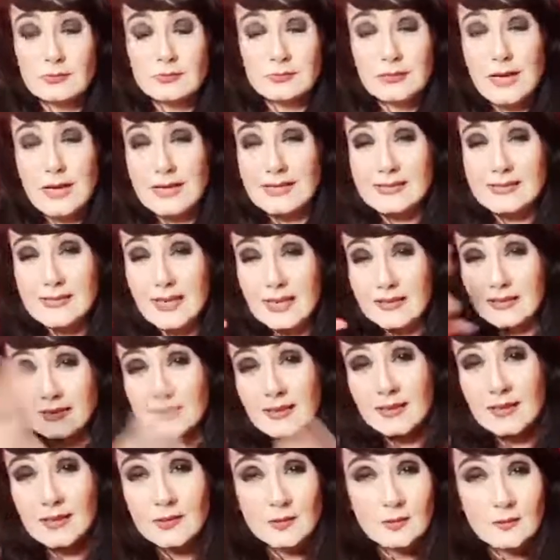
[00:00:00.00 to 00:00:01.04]

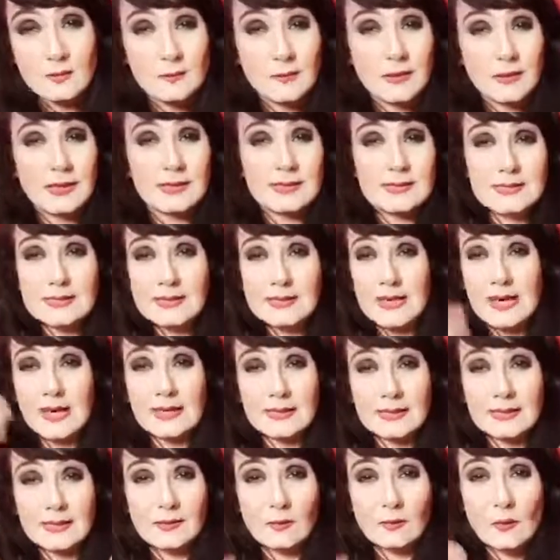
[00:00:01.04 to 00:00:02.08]
dissecting it to bits and
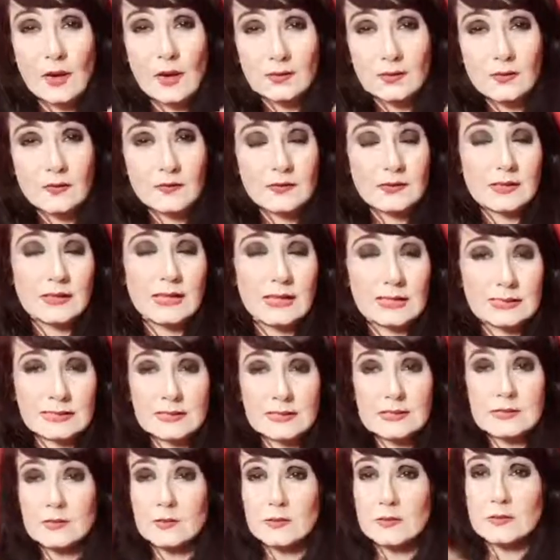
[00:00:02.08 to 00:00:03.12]
hacking it, why do I feel like
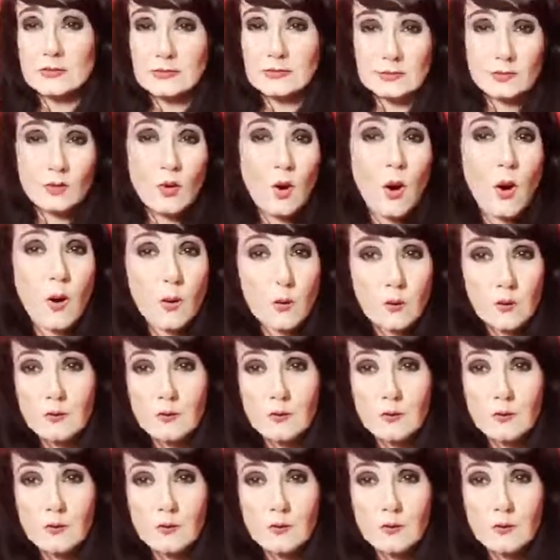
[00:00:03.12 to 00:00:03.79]
this, or it's wrong,